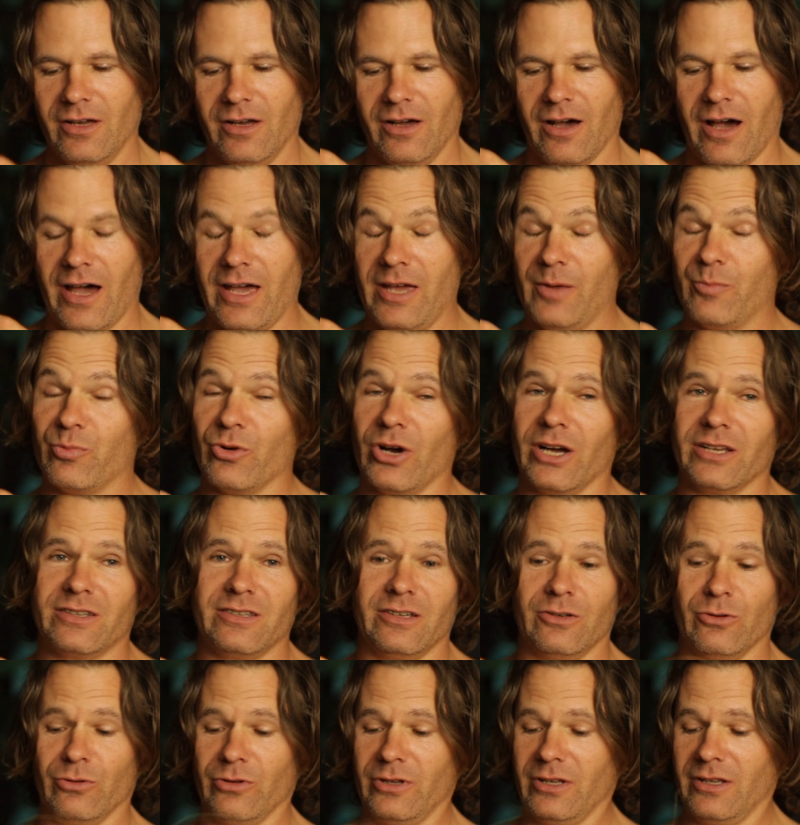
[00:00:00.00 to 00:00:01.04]
I had brought in
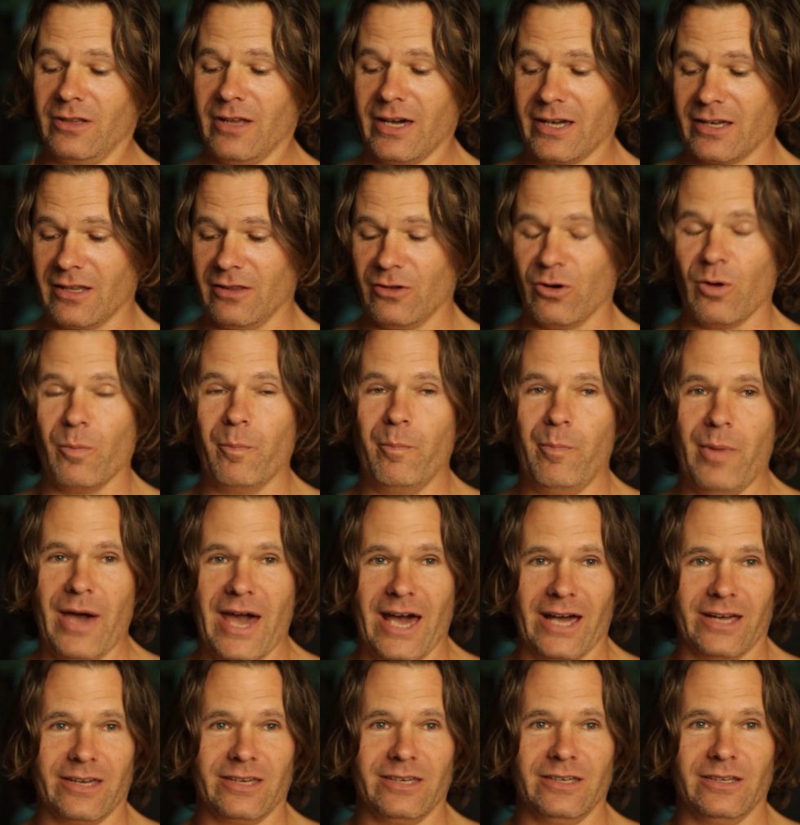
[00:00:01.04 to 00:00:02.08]
only like a little
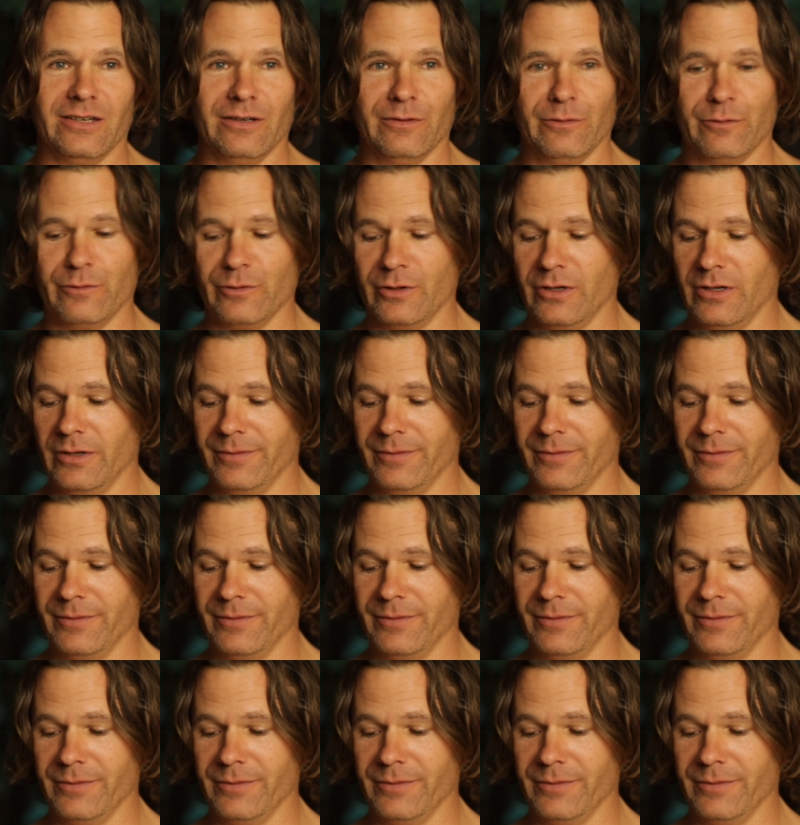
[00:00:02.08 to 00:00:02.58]
baggie of